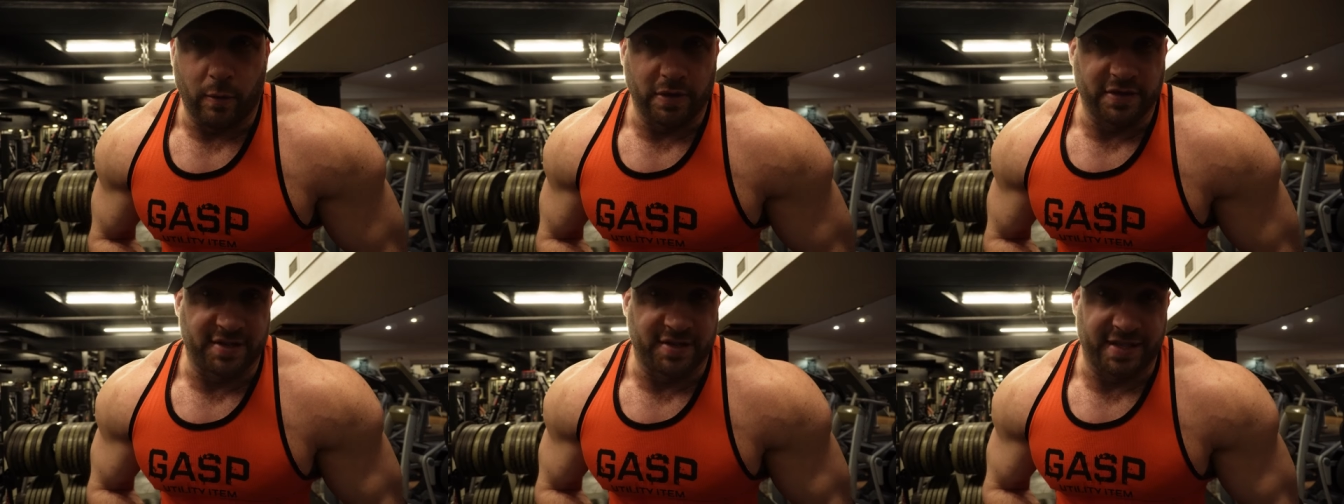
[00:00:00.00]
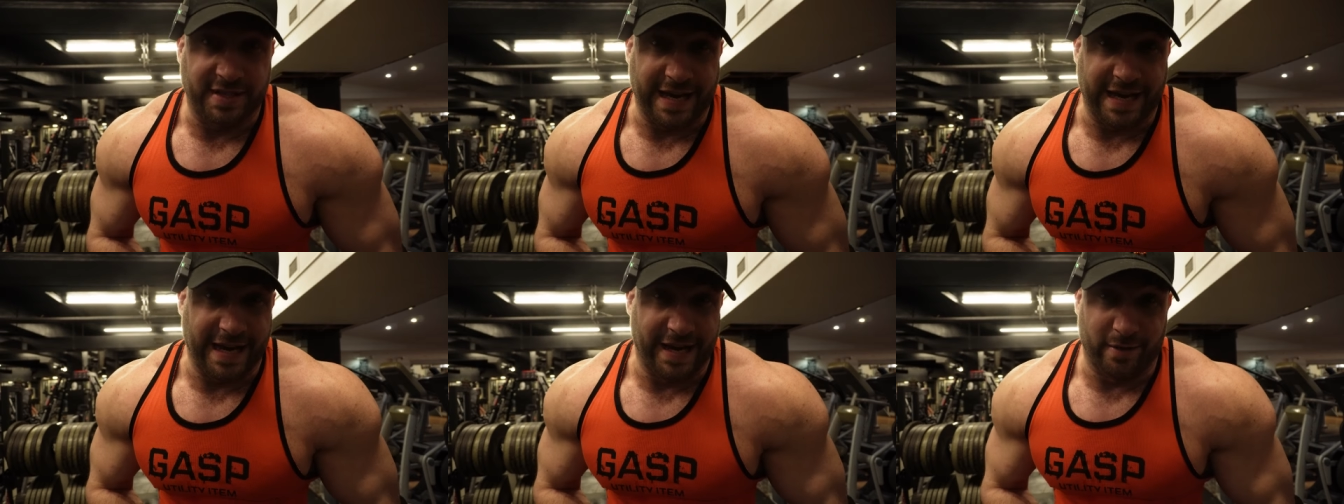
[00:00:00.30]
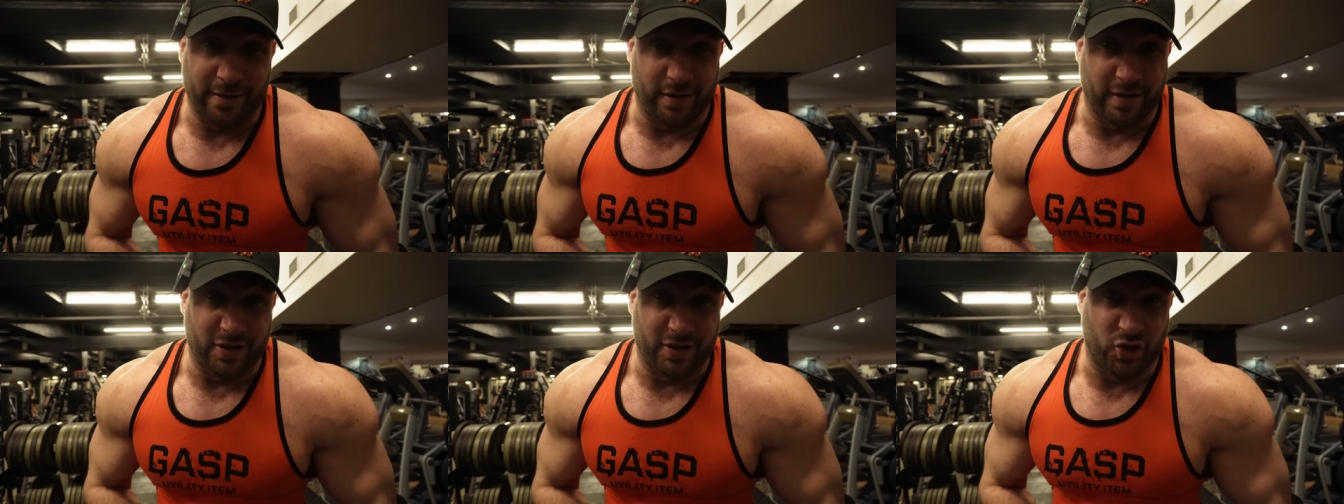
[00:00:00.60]
once again,
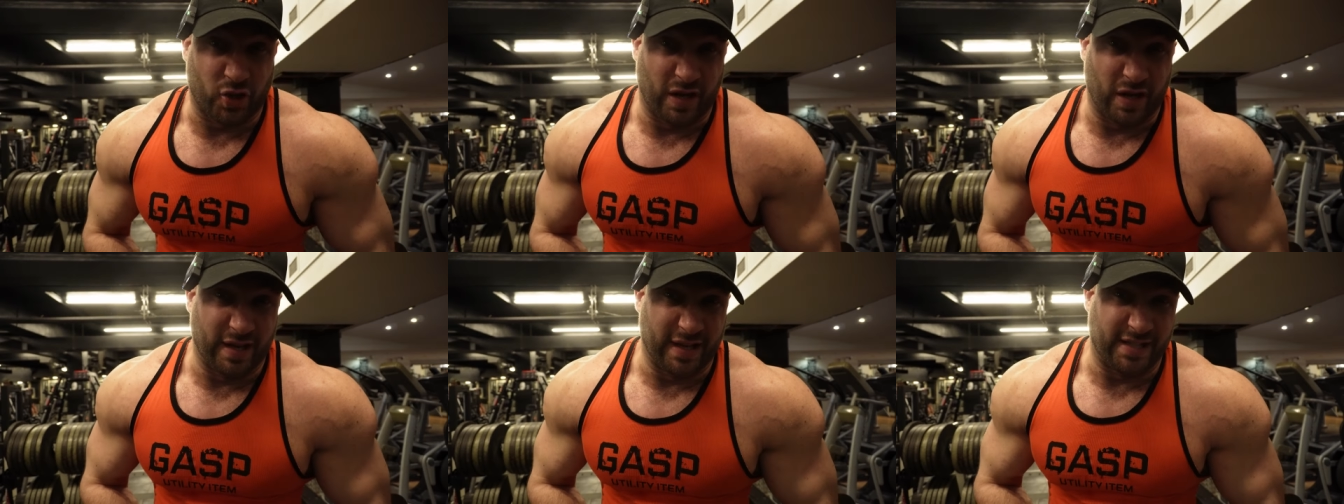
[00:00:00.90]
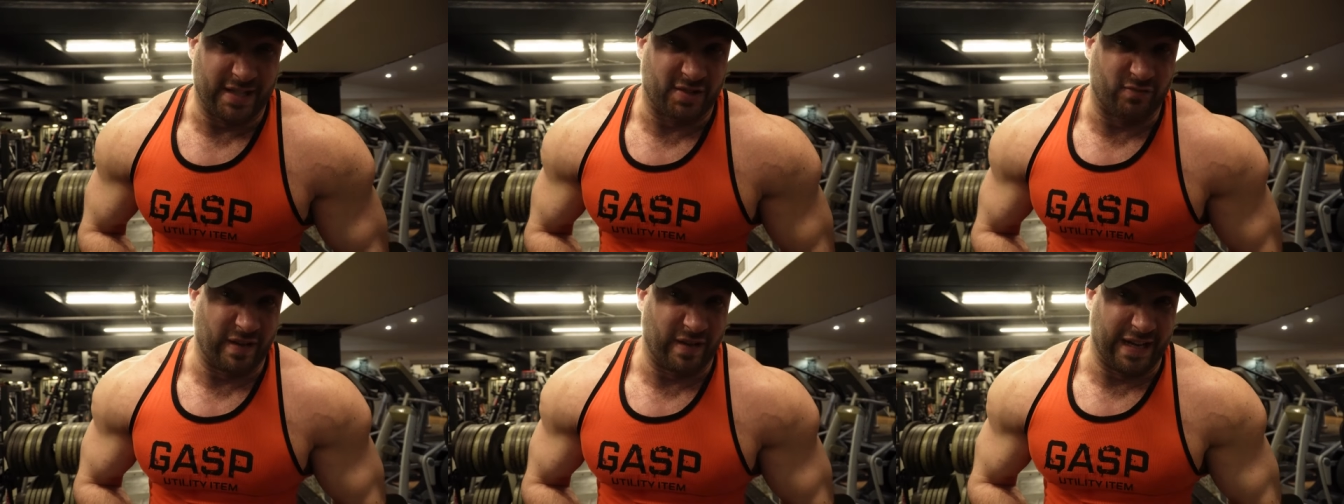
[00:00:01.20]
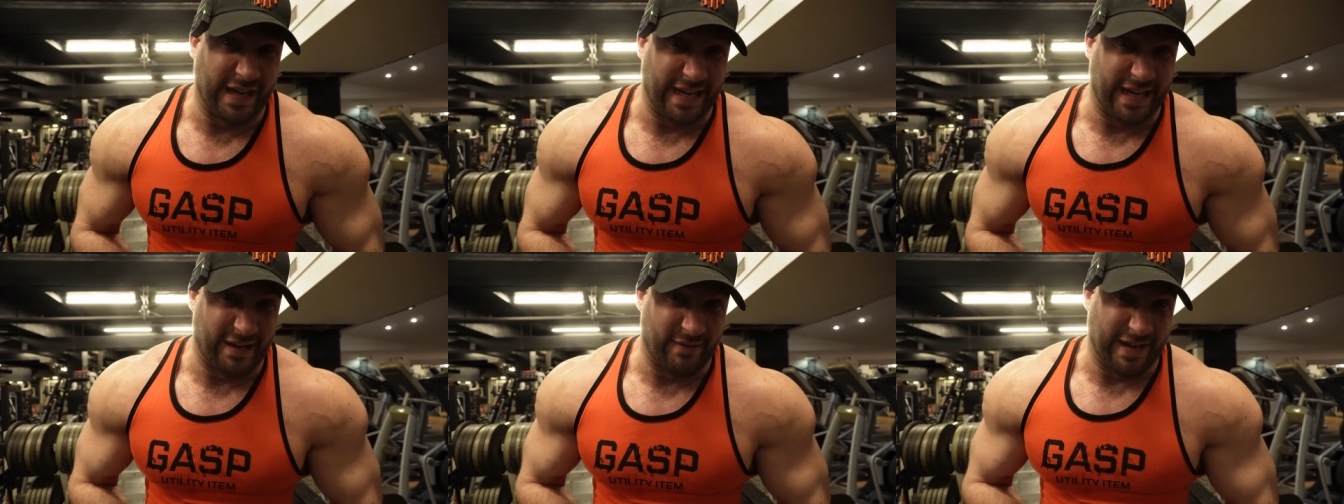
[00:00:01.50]
I'm going to try this
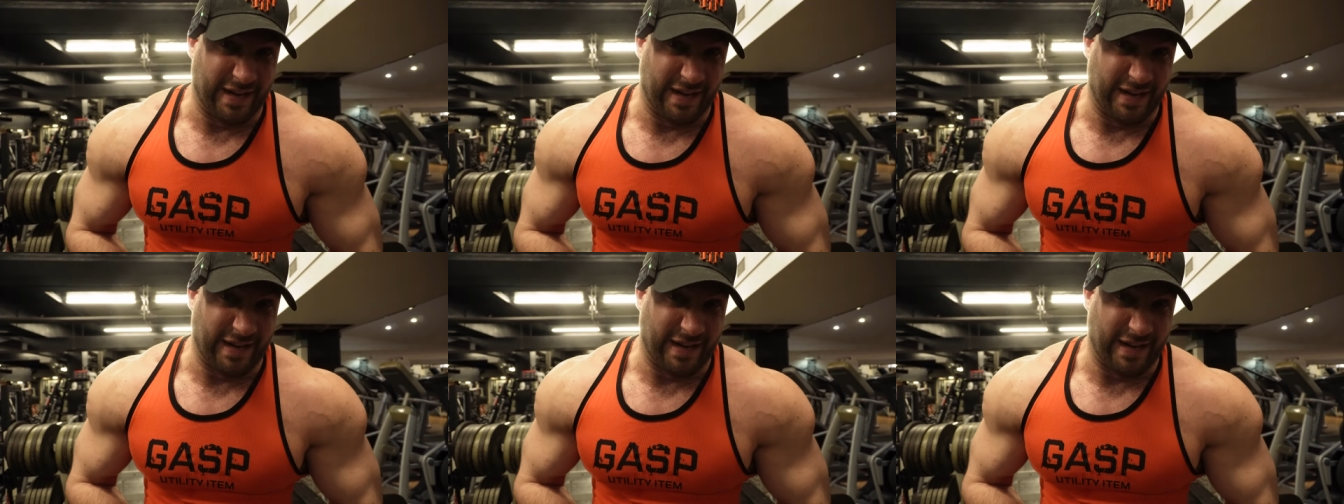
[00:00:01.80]
really,